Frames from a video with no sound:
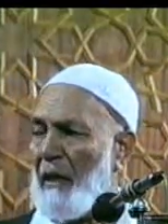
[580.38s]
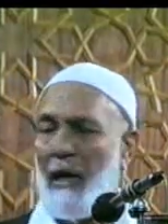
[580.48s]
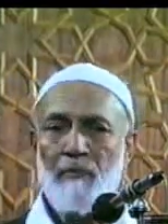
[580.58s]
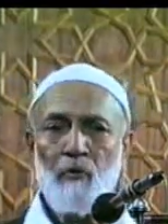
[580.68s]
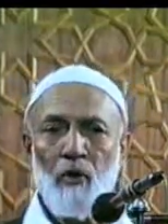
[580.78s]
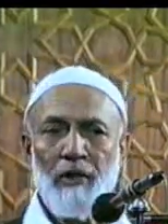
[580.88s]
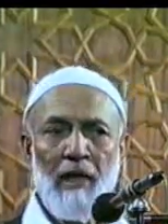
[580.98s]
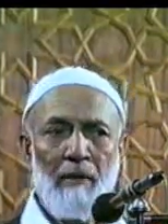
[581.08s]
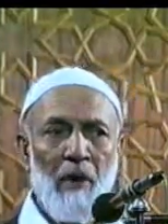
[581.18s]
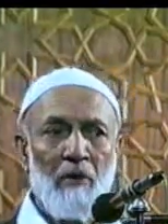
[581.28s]
I'm talking
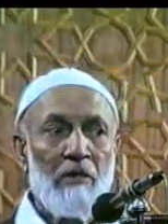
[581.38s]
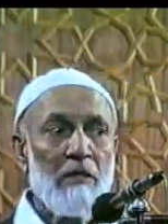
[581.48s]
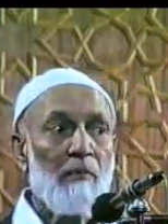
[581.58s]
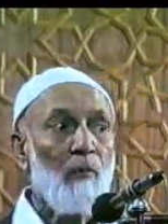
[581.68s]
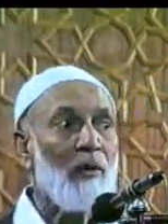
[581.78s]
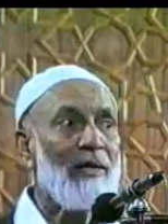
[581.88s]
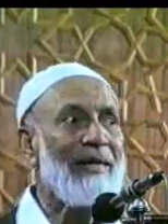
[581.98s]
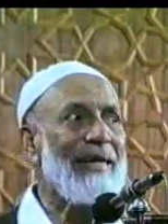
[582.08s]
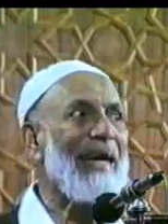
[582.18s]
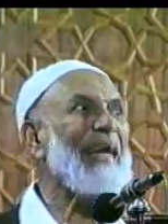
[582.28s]
about the modern
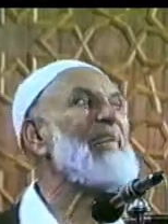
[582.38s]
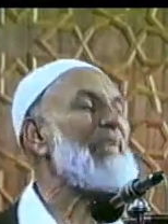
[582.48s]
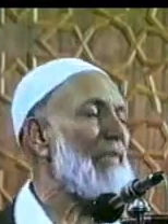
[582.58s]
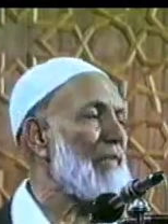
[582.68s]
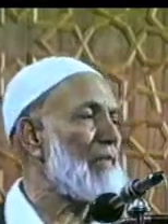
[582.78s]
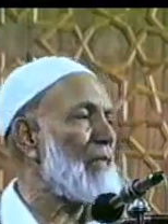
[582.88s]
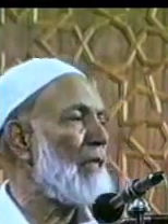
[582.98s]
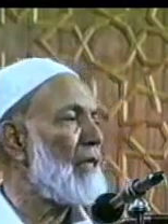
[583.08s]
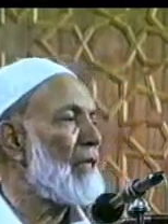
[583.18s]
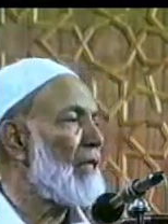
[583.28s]
day
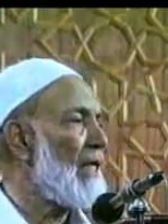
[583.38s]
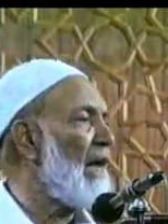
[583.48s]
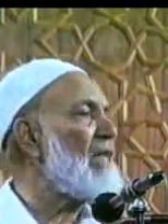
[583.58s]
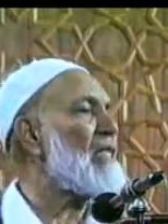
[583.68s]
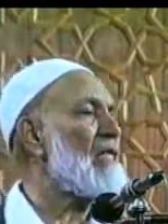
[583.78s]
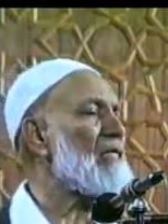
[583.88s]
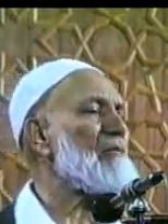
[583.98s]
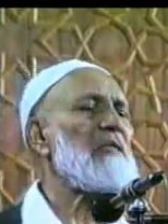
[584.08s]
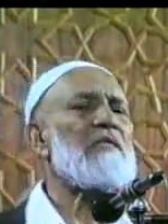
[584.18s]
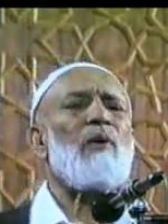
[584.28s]
atheist. The
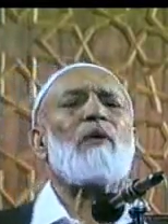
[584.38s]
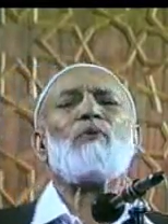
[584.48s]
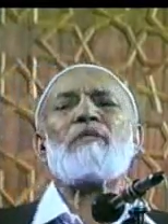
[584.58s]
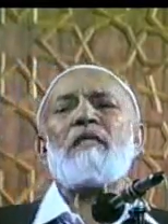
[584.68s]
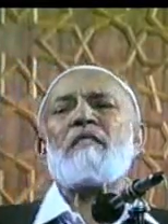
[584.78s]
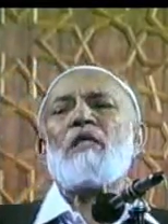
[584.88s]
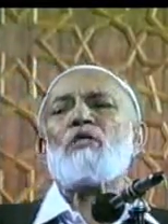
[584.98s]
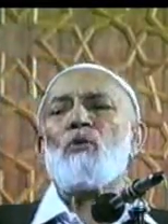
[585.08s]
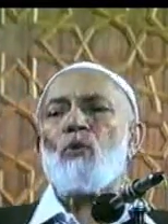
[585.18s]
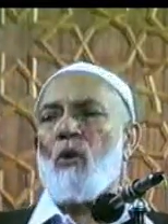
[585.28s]
atheist means one who says there
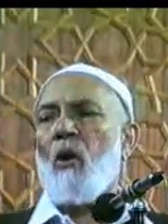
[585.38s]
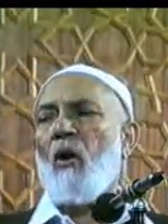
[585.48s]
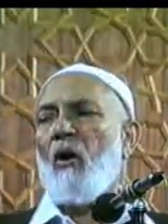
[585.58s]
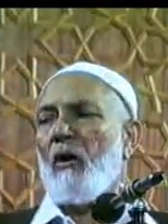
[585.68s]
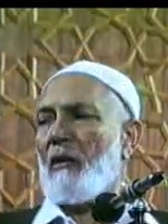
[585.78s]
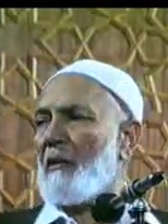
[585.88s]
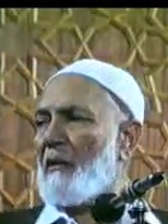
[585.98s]
is no God.